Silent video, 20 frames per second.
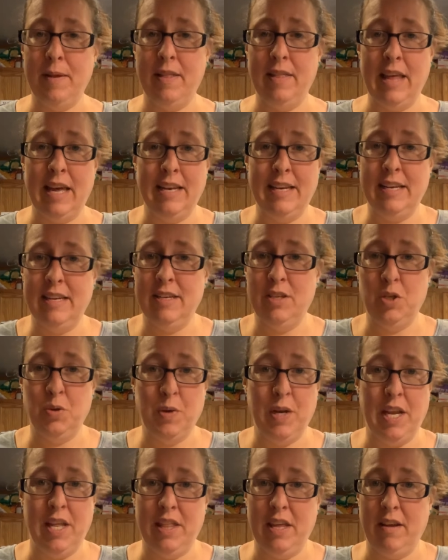That didn't do
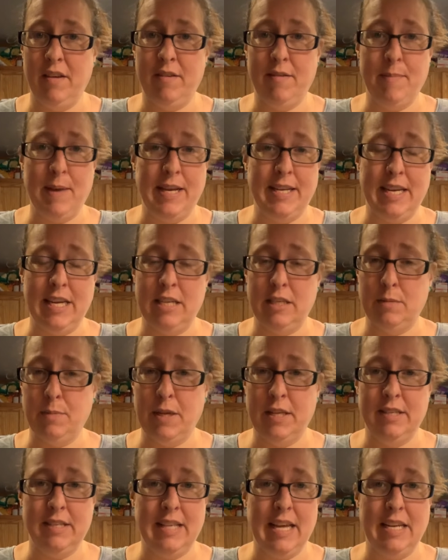anything to my taste
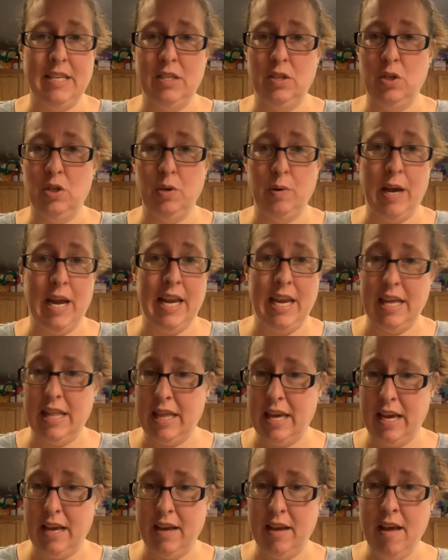buds. That didn't do
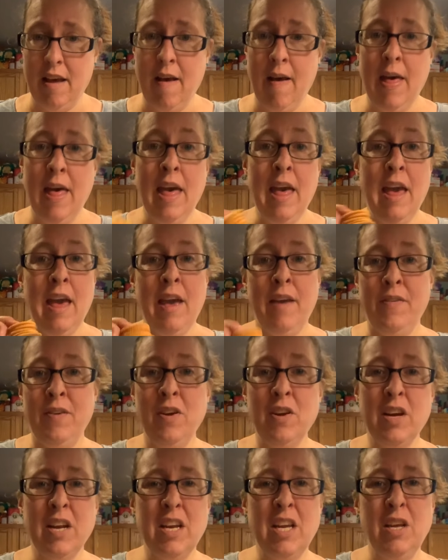anything. If
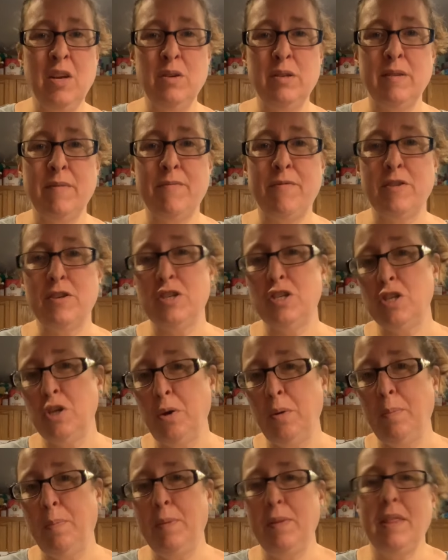you're going to use them for
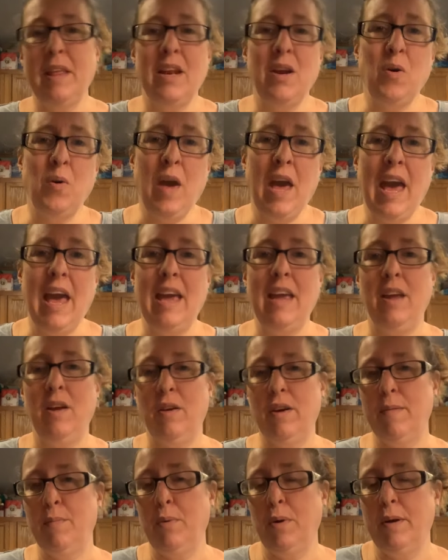soup, then okay, you
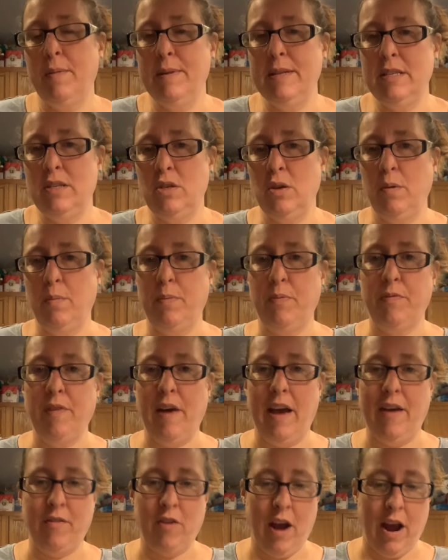can put them in soup.
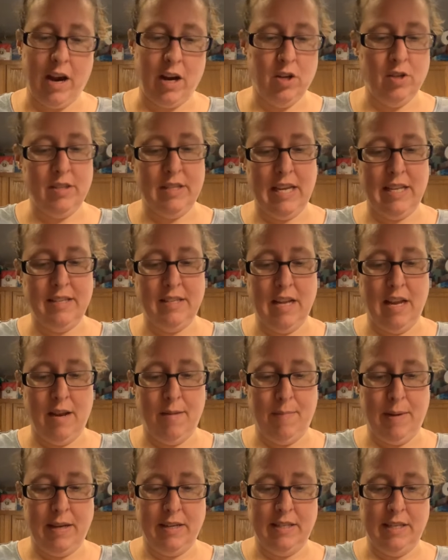5 crackers, that's not a
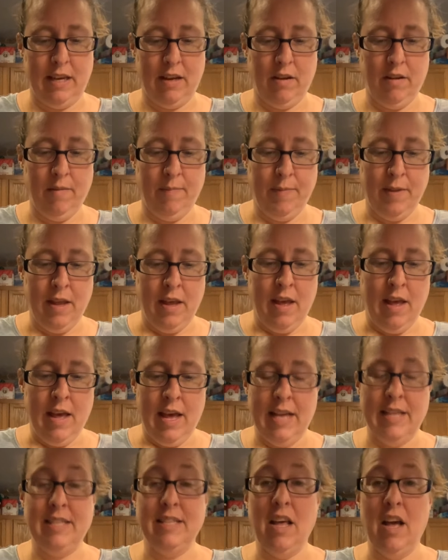big deal,
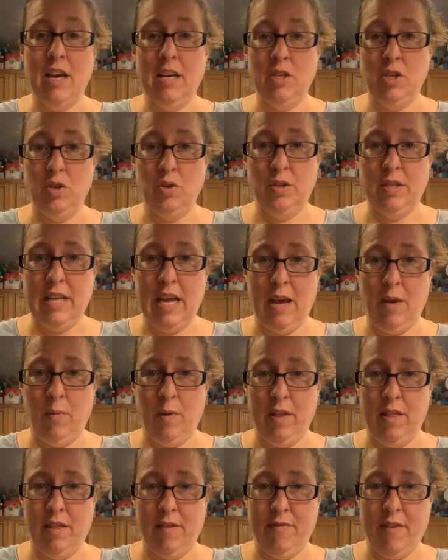as long as you stay
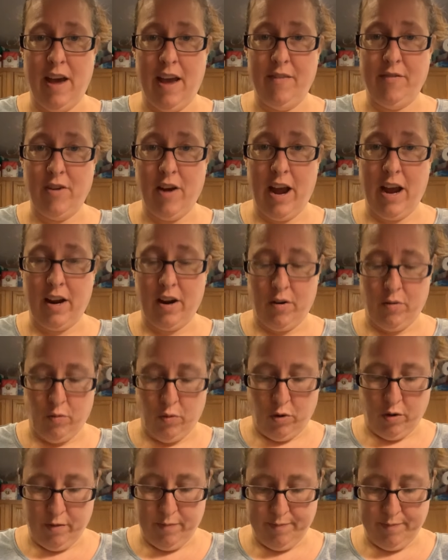with the 5 cracker rule.